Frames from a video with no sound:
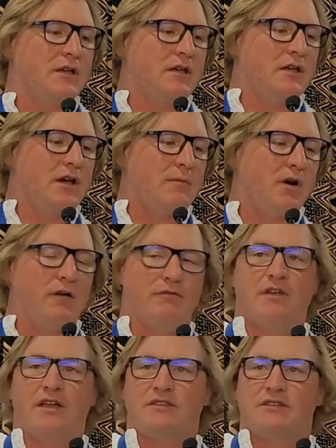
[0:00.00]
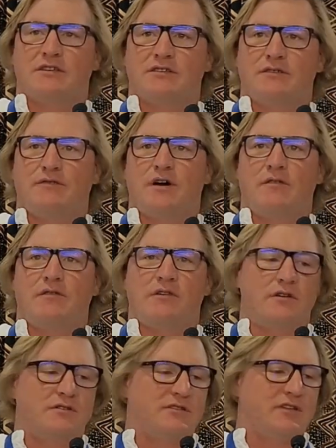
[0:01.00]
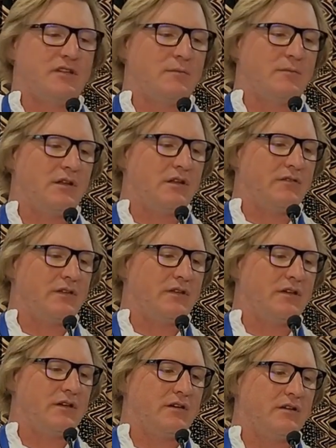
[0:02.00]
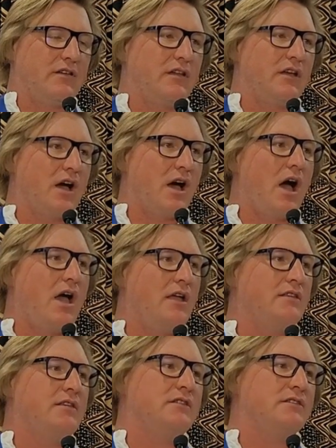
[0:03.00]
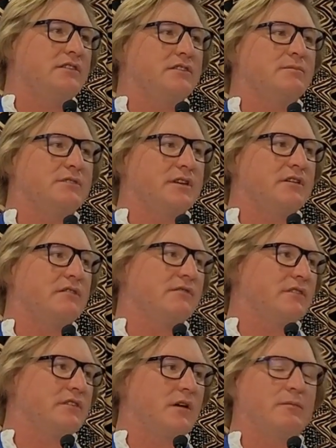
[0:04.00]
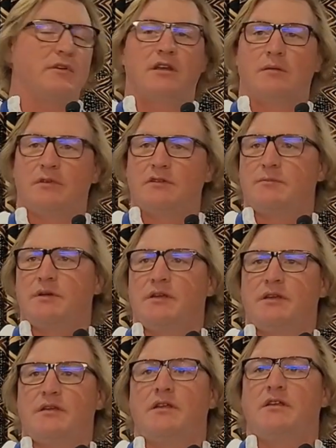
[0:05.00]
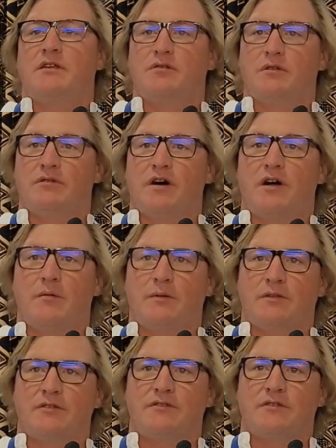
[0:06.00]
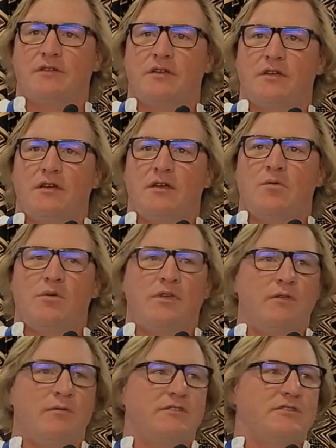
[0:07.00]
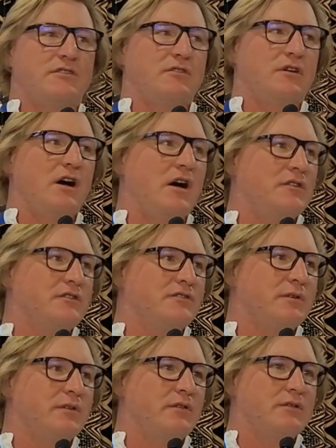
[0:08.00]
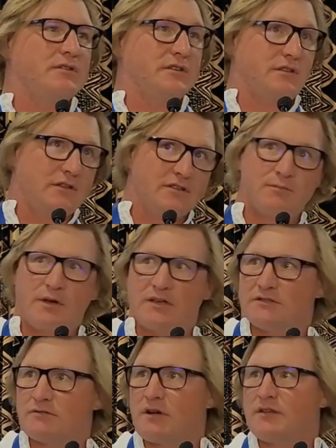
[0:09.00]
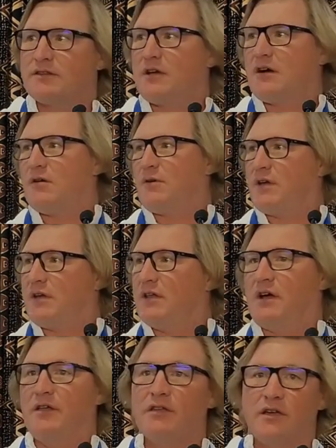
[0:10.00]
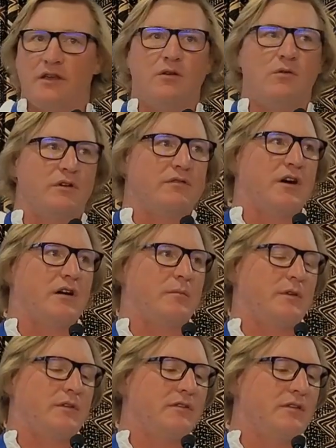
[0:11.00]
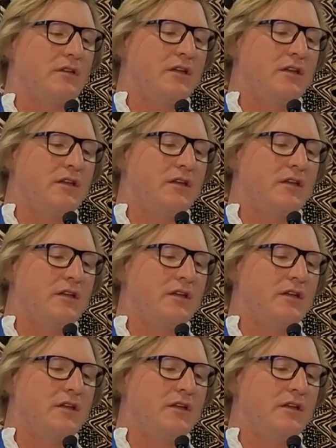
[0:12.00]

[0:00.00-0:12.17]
Of that 65 years you're going to be living here, 86% of the time you're going to be spending in indoor environments. Whether it's in your house, whether it's in this space right now, or any other indoor environment.